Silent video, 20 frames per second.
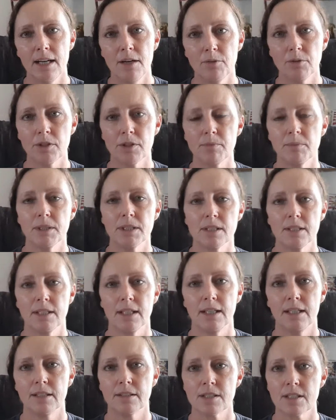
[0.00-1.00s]
out with me
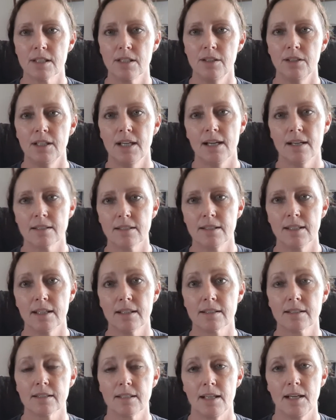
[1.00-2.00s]
today. I'll see you guys
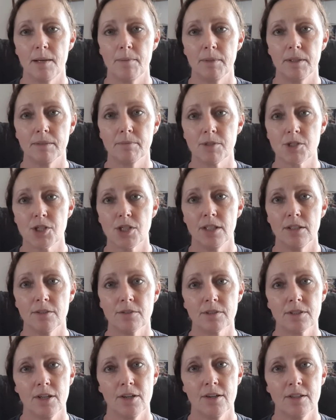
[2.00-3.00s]
next time at
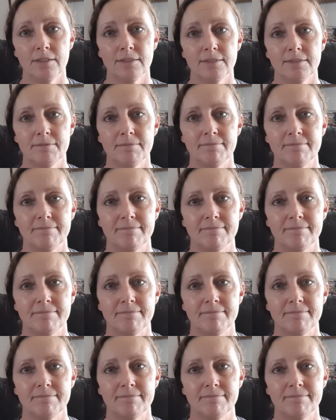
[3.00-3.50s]
Michelle's Garden.